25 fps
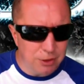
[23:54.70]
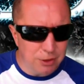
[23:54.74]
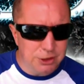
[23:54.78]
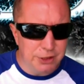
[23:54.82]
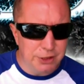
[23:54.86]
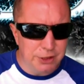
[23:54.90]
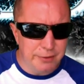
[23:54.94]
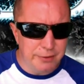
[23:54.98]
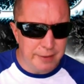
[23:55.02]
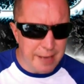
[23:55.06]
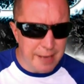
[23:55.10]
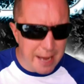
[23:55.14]
go on
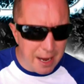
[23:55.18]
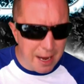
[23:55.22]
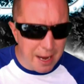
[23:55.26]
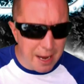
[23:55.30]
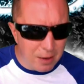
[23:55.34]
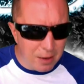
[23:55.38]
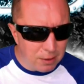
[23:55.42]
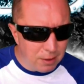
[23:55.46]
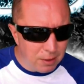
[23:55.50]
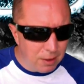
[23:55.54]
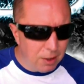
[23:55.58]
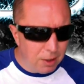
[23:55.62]
to
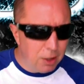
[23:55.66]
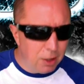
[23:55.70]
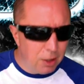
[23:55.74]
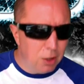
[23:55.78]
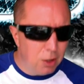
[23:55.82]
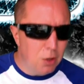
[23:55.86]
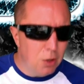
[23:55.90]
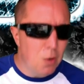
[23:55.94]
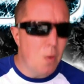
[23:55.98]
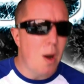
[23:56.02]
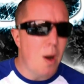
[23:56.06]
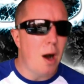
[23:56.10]
now,
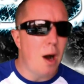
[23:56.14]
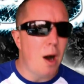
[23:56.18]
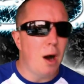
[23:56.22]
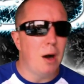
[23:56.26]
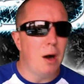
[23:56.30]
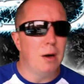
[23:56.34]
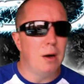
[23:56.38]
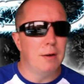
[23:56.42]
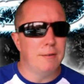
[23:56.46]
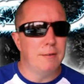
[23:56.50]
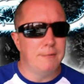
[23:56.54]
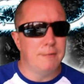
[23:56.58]
who
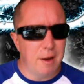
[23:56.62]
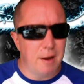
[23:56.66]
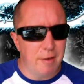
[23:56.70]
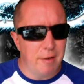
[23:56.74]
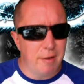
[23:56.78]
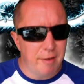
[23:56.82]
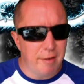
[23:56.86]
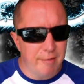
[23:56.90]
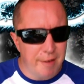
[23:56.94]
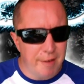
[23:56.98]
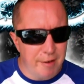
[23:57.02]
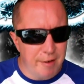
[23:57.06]
are
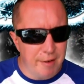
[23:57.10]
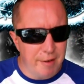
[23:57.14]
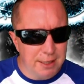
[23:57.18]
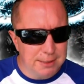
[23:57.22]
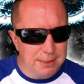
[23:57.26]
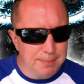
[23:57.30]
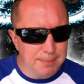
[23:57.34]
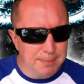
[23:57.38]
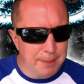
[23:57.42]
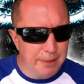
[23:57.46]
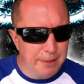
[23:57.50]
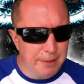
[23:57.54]
very, very
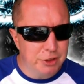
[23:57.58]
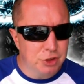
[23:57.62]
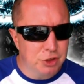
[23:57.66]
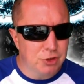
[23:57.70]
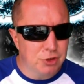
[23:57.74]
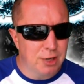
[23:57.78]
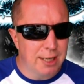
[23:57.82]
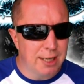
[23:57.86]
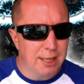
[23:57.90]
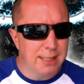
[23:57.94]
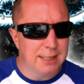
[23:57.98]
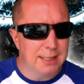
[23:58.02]
experienced
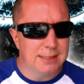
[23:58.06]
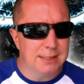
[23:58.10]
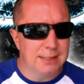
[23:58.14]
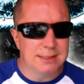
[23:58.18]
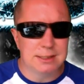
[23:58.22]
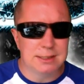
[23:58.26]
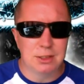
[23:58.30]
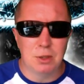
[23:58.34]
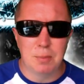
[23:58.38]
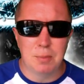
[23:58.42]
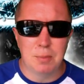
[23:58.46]
traders.